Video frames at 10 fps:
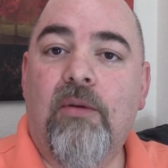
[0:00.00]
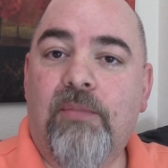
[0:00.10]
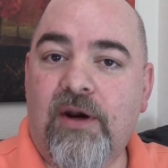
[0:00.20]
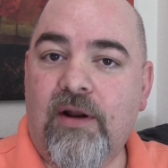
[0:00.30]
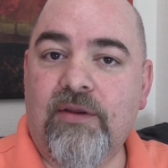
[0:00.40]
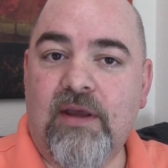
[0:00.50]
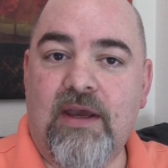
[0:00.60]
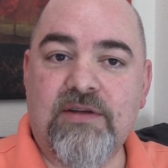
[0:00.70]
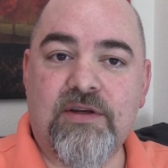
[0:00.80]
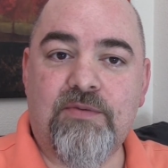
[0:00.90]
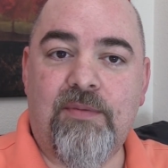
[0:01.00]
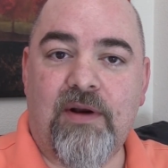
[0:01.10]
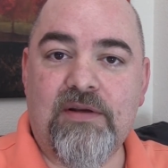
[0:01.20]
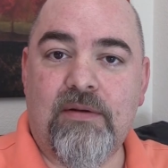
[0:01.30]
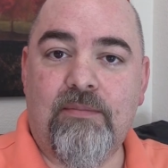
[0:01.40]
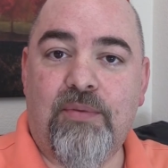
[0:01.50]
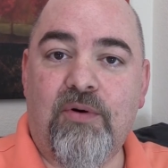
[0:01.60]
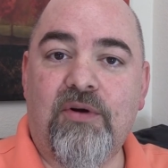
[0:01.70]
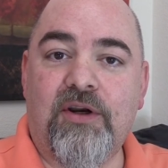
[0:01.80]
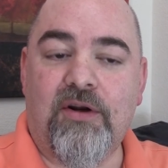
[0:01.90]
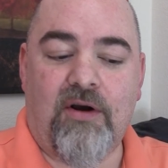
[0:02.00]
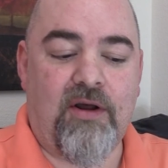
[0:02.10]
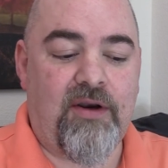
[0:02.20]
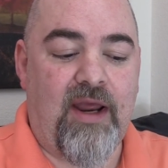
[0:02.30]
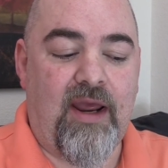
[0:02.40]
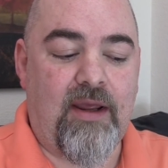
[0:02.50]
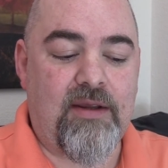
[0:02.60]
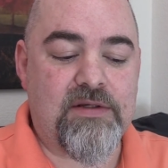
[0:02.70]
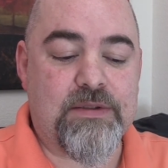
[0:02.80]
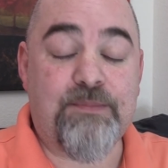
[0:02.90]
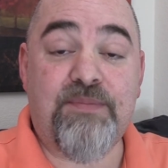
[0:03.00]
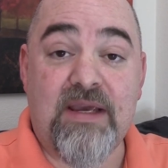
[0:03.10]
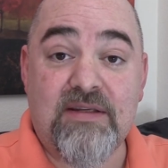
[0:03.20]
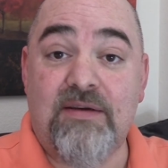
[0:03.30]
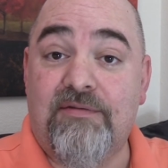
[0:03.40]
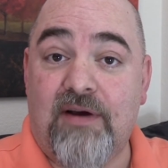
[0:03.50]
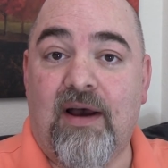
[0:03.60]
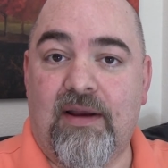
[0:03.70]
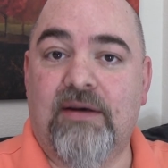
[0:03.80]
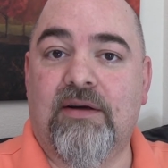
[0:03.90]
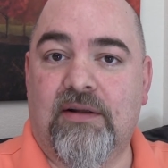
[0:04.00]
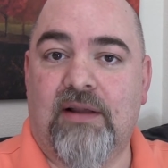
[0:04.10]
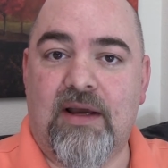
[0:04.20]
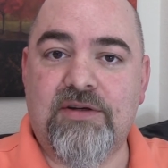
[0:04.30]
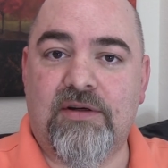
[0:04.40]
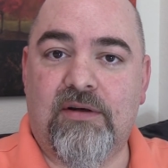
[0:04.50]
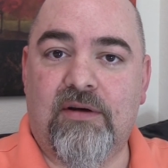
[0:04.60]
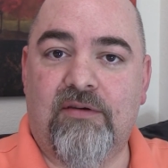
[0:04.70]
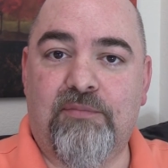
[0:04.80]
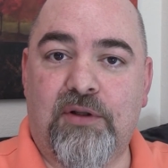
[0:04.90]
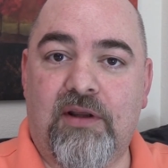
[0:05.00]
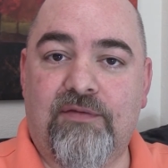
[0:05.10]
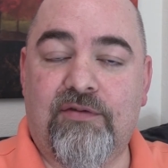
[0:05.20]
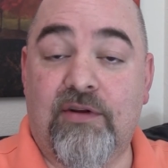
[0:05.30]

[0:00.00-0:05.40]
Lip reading: But in other cases, we might put it on a specified collection of beliefs.